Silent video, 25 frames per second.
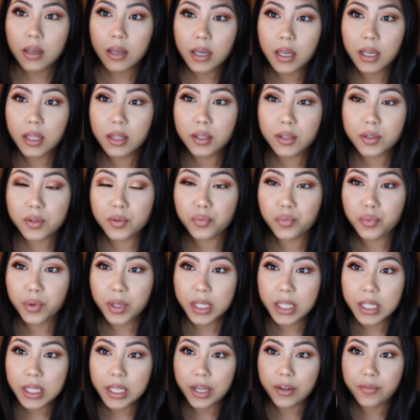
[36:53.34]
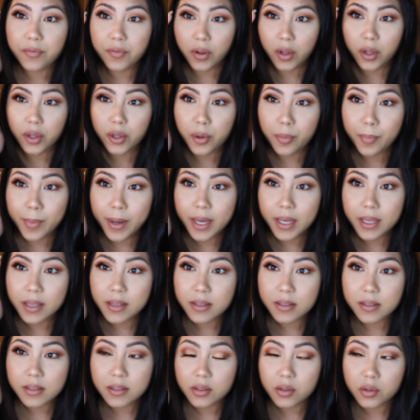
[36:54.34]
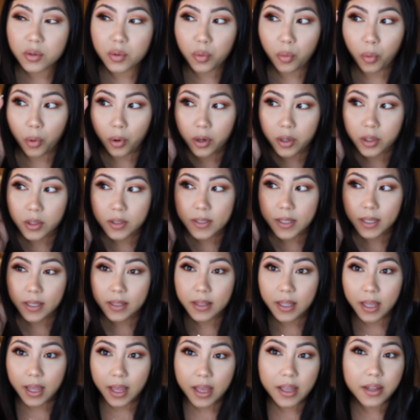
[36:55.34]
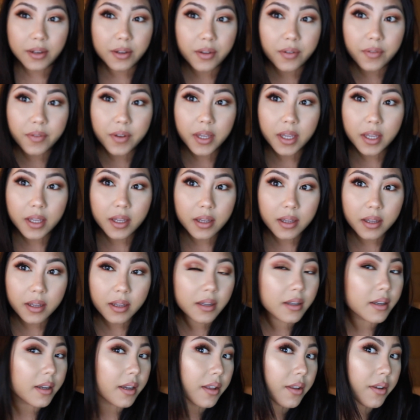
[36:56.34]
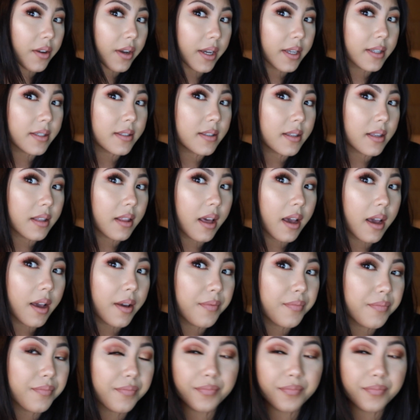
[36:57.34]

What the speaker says: it looks really like volumized towards like the end of it. Can you guys see that?